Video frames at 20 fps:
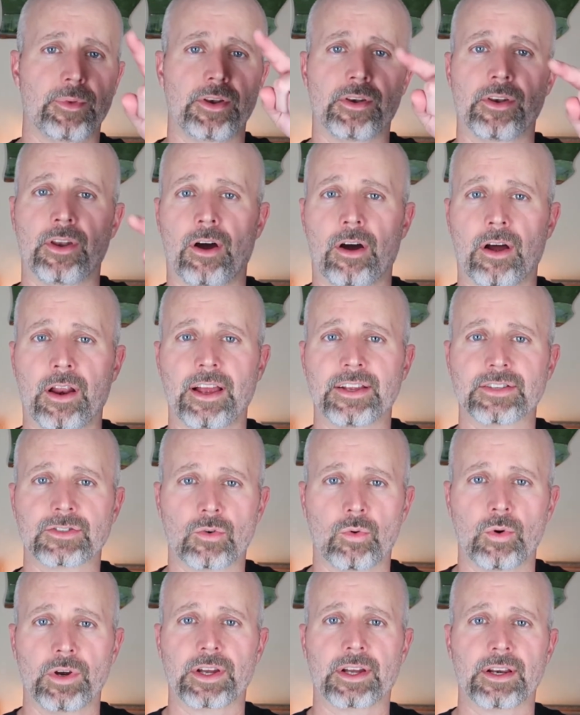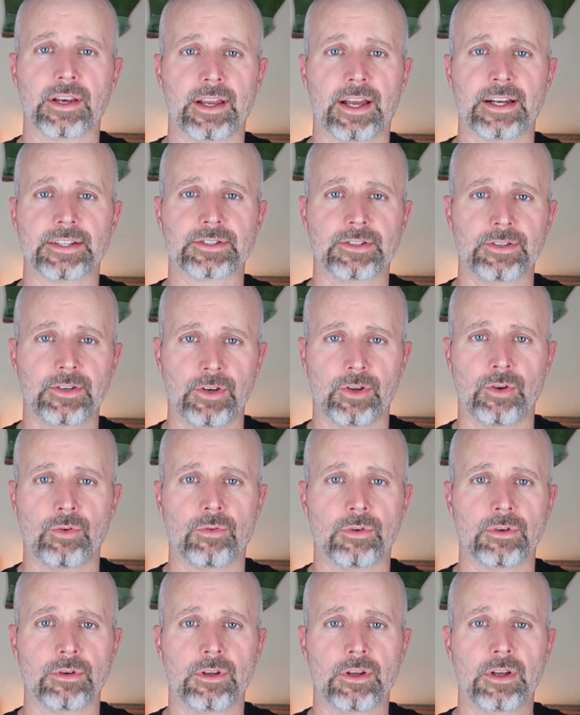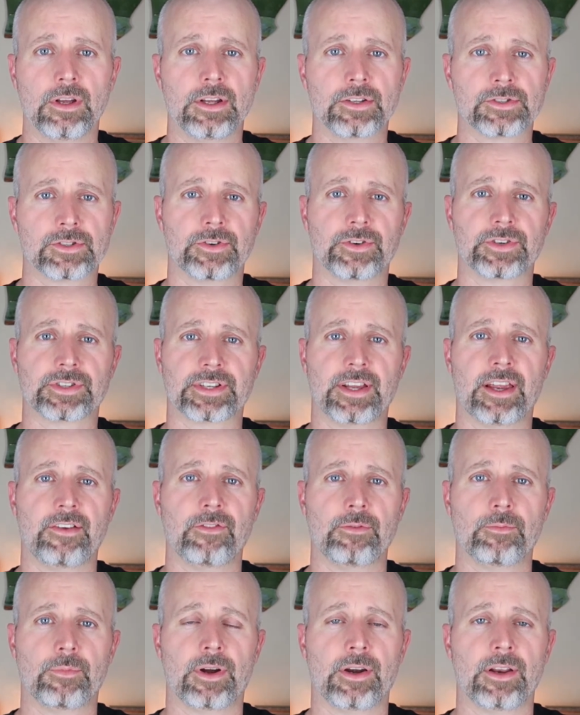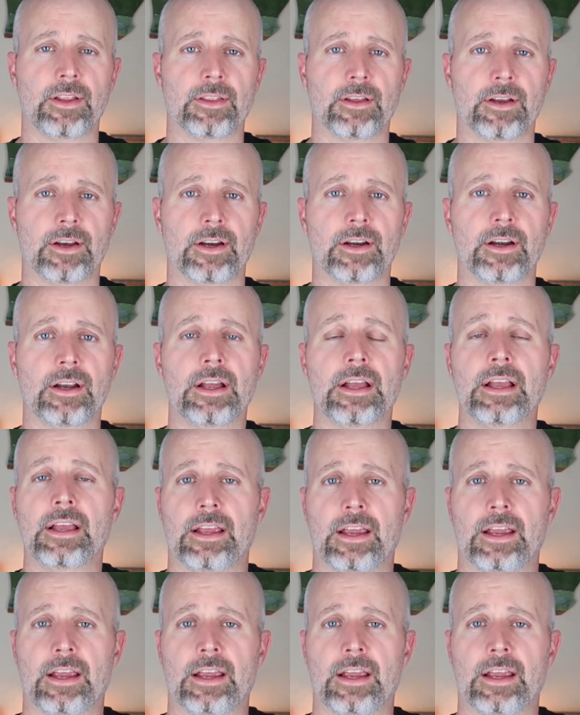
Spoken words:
but not as quickly as a new one. So you're saving money there.